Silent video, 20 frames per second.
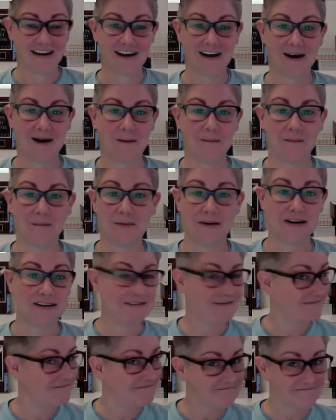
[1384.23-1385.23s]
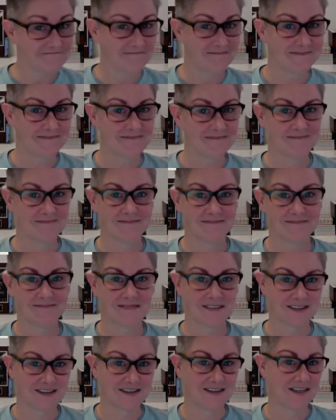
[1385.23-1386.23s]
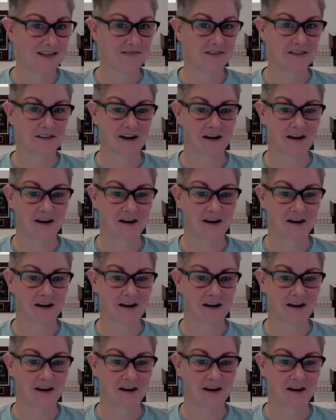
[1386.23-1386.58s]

Uh, but this stuff is